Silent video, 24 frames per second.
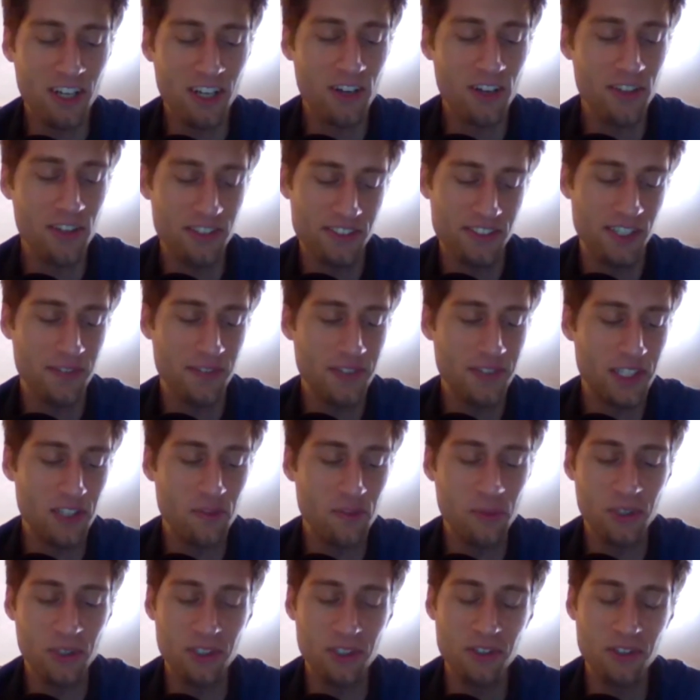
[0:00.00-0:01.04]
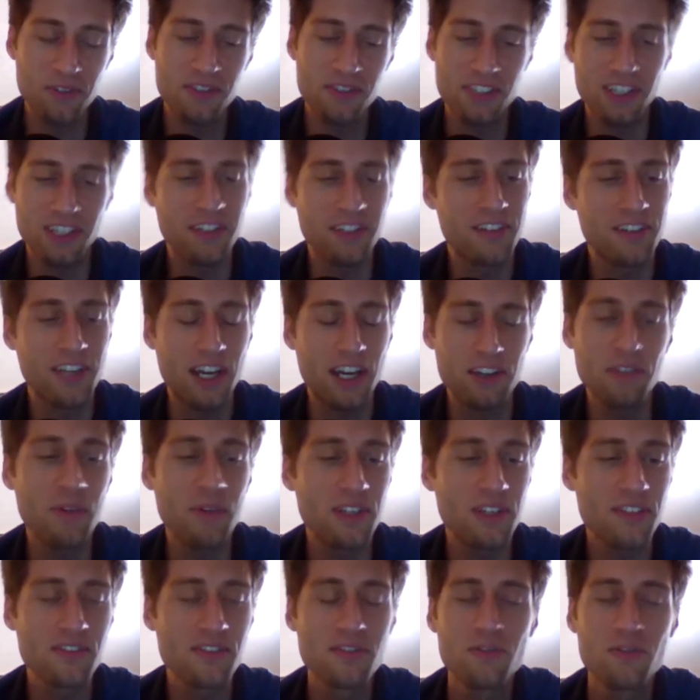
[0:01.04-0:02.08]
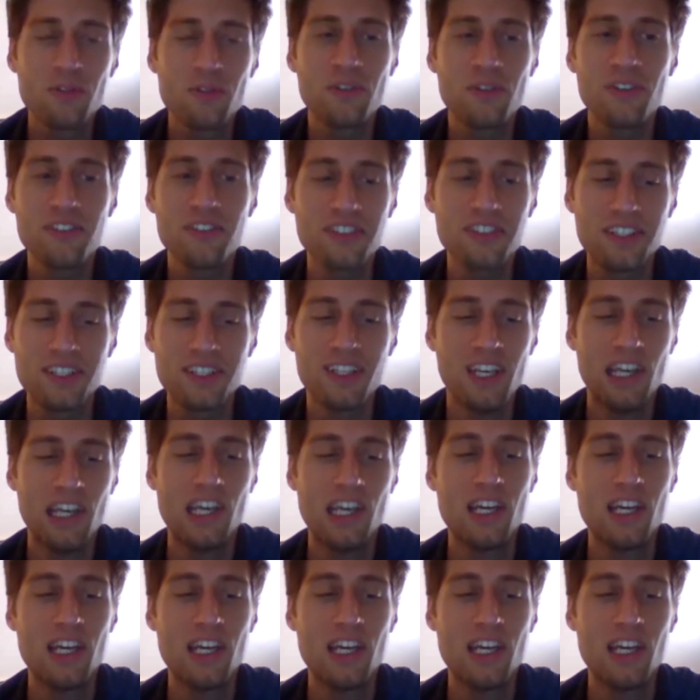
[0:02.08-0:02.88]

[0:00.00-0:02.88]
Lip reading: all the stuff that you've produced and how you went to school and